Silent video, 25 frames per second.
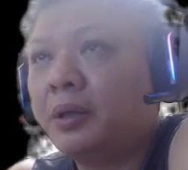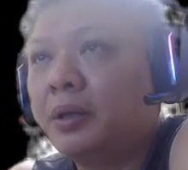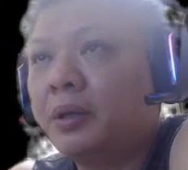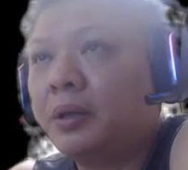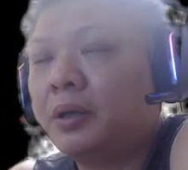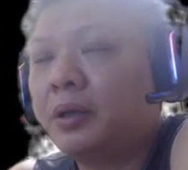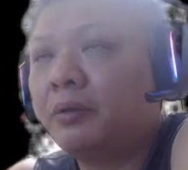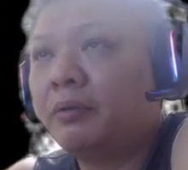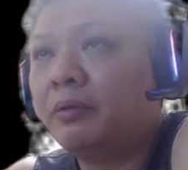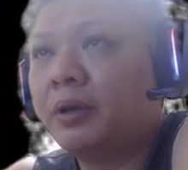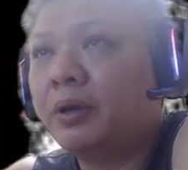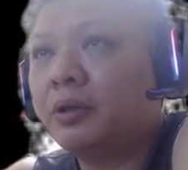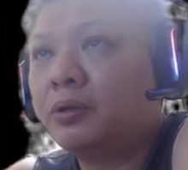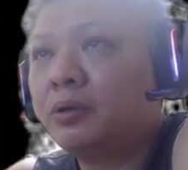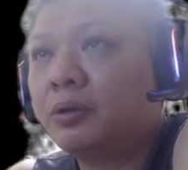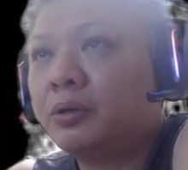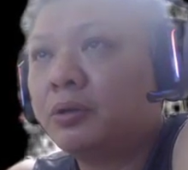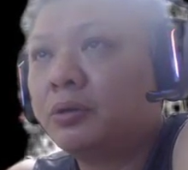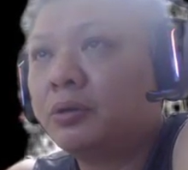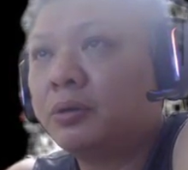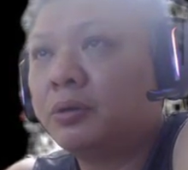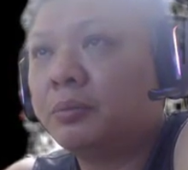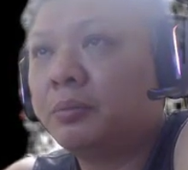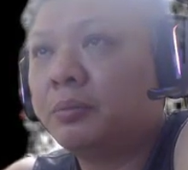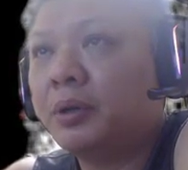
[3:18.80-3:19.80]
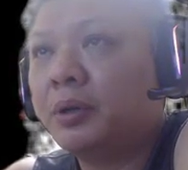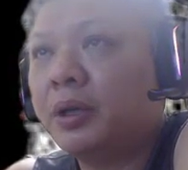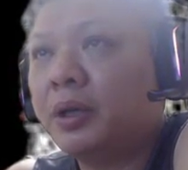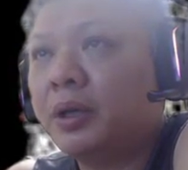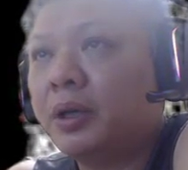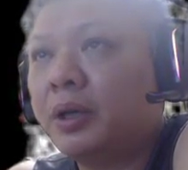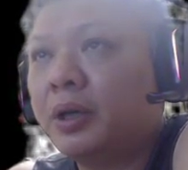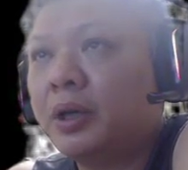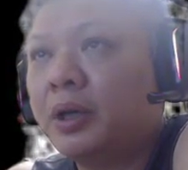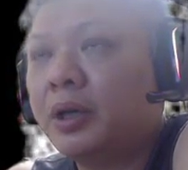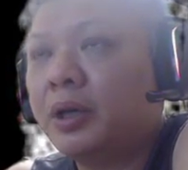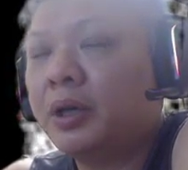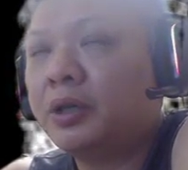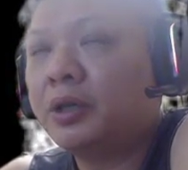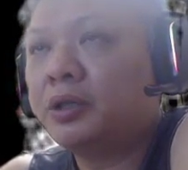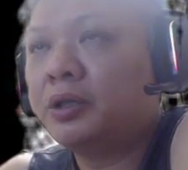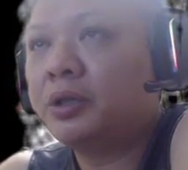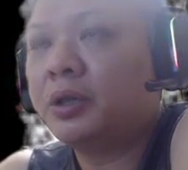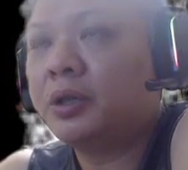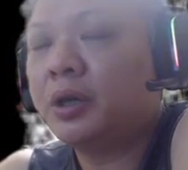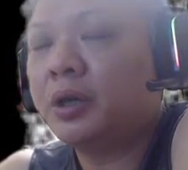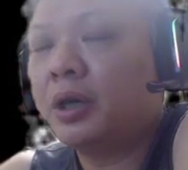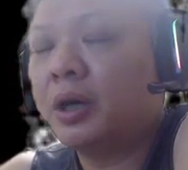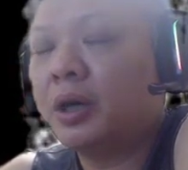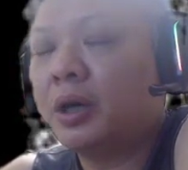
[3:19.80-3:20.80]
Red chose to play
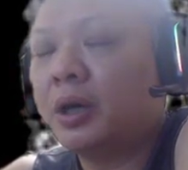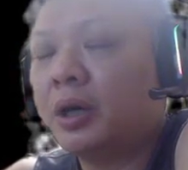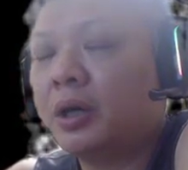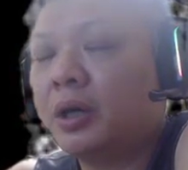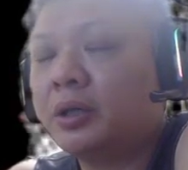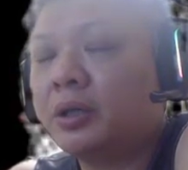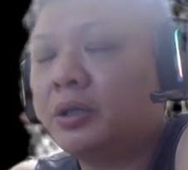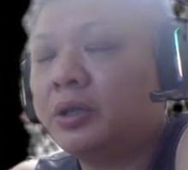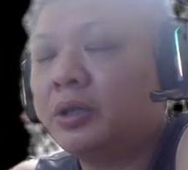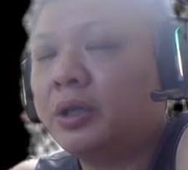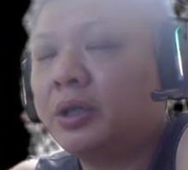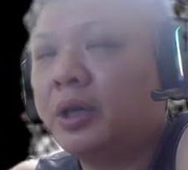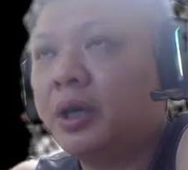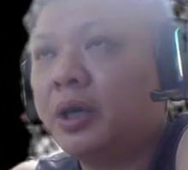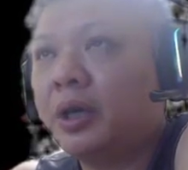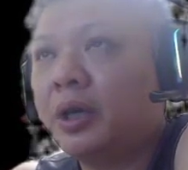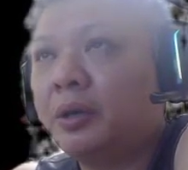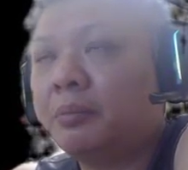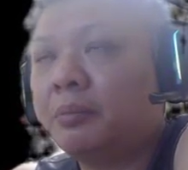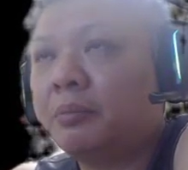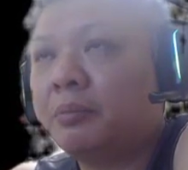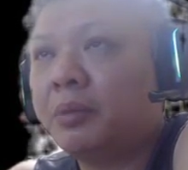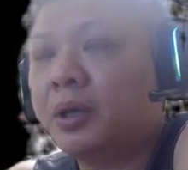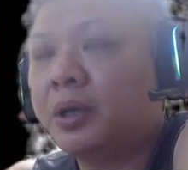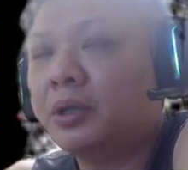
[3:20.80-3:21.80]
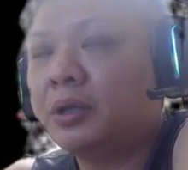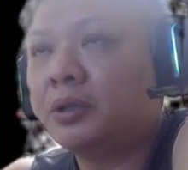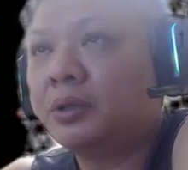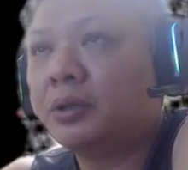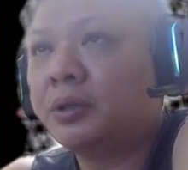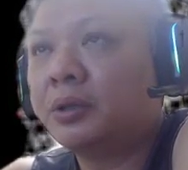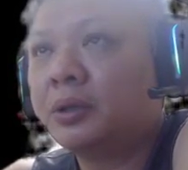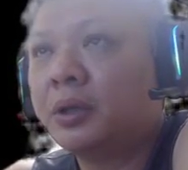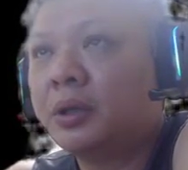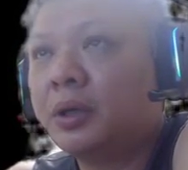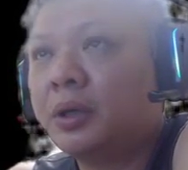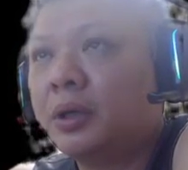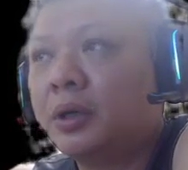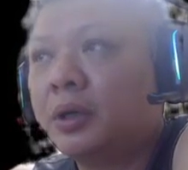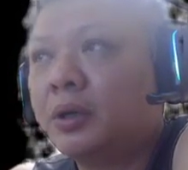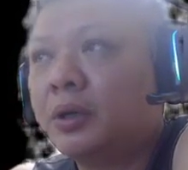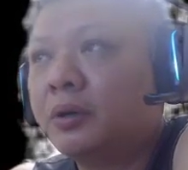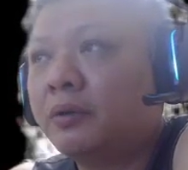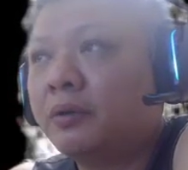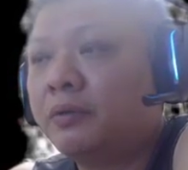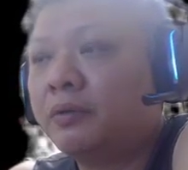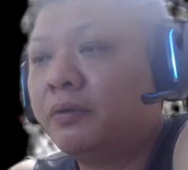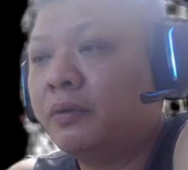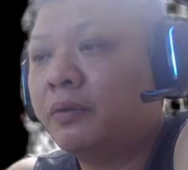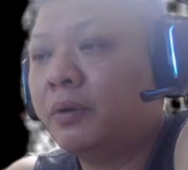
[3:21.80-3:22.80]
c8 plus
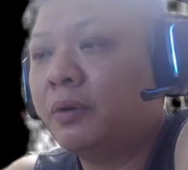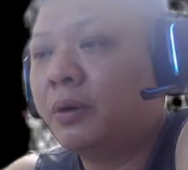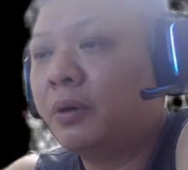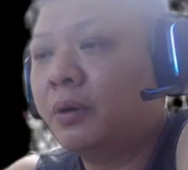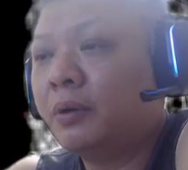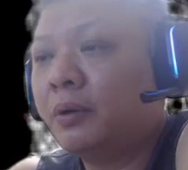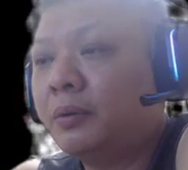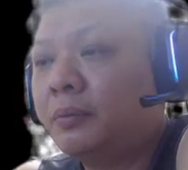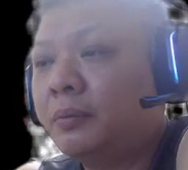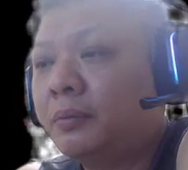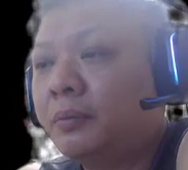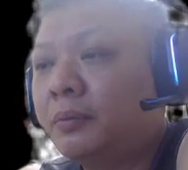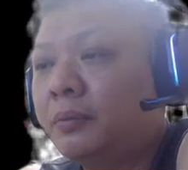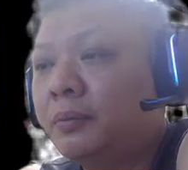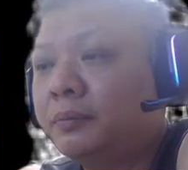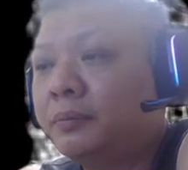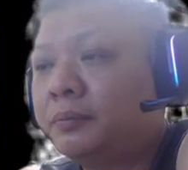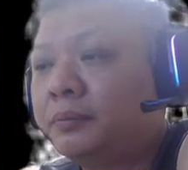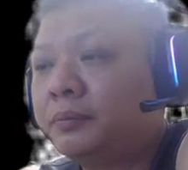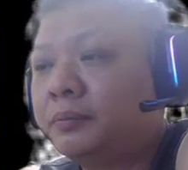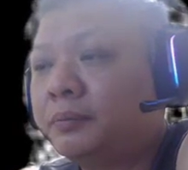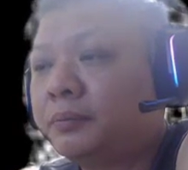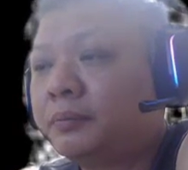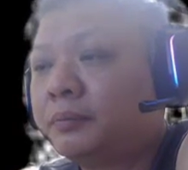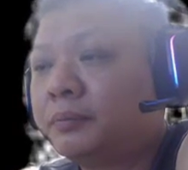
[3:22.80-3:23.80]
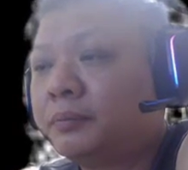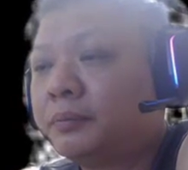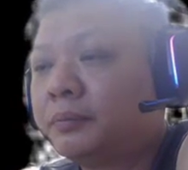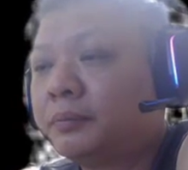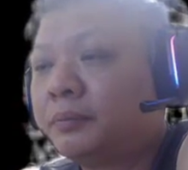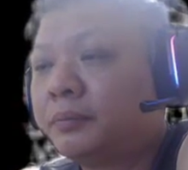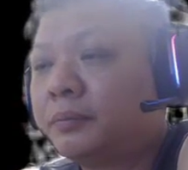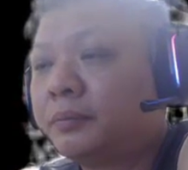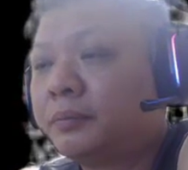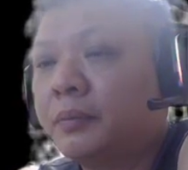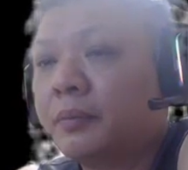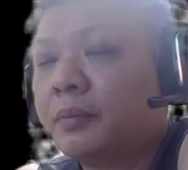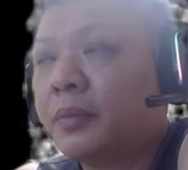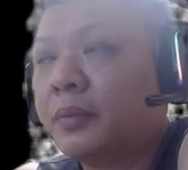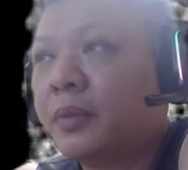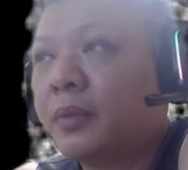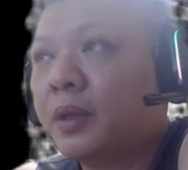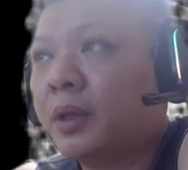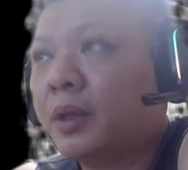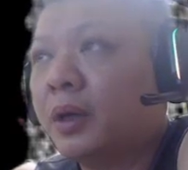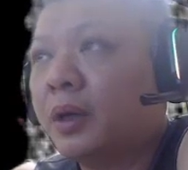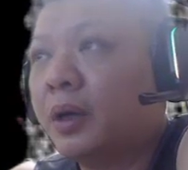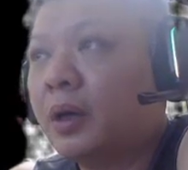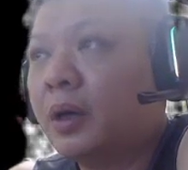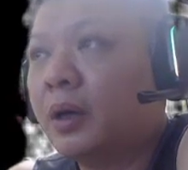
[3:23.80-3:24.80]
4,
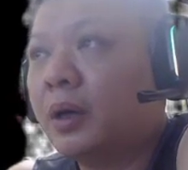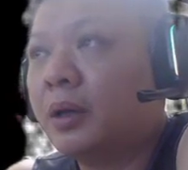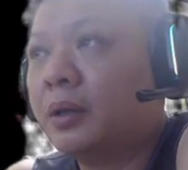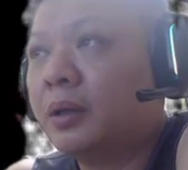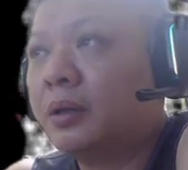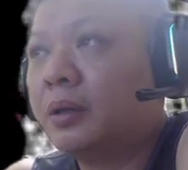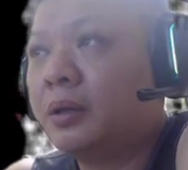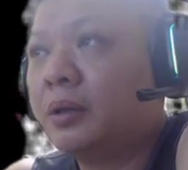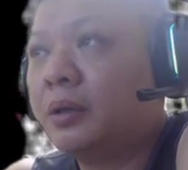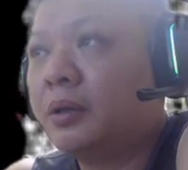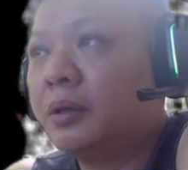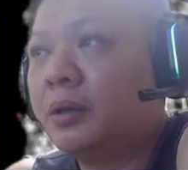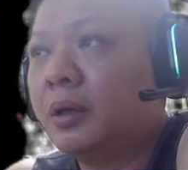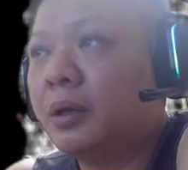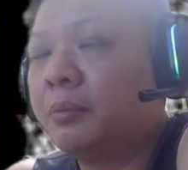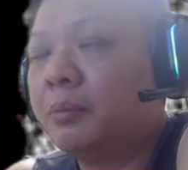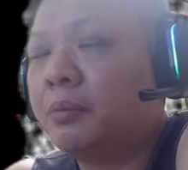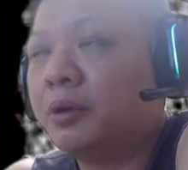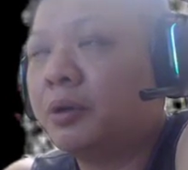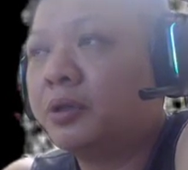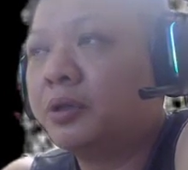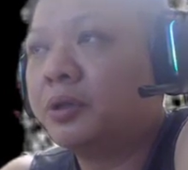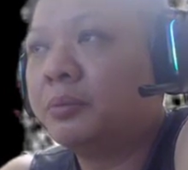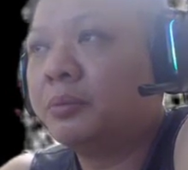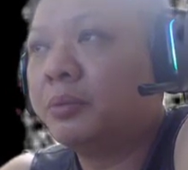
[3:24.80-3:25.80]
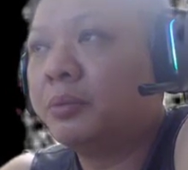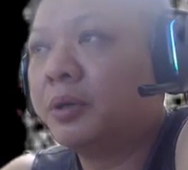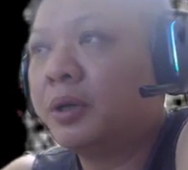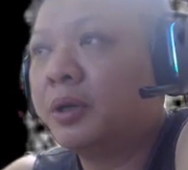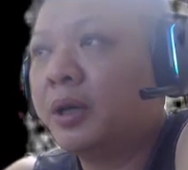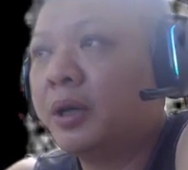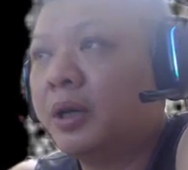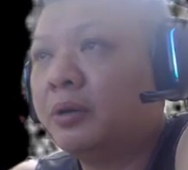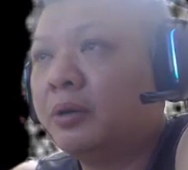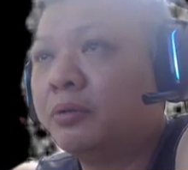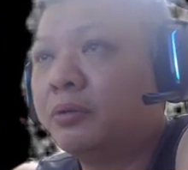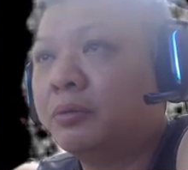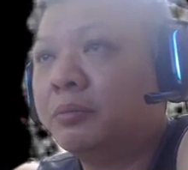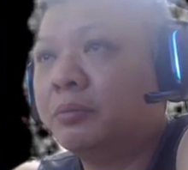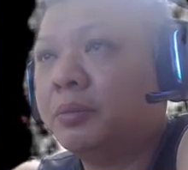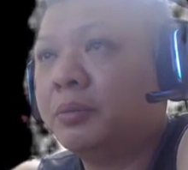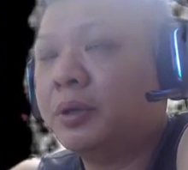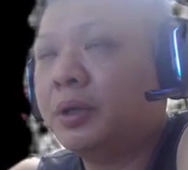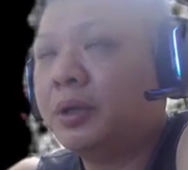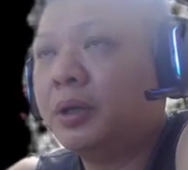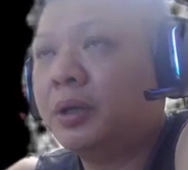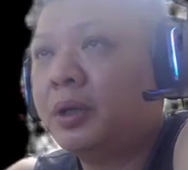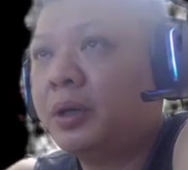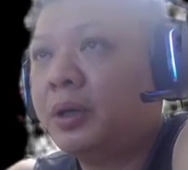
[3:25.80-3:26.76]
a possible line would be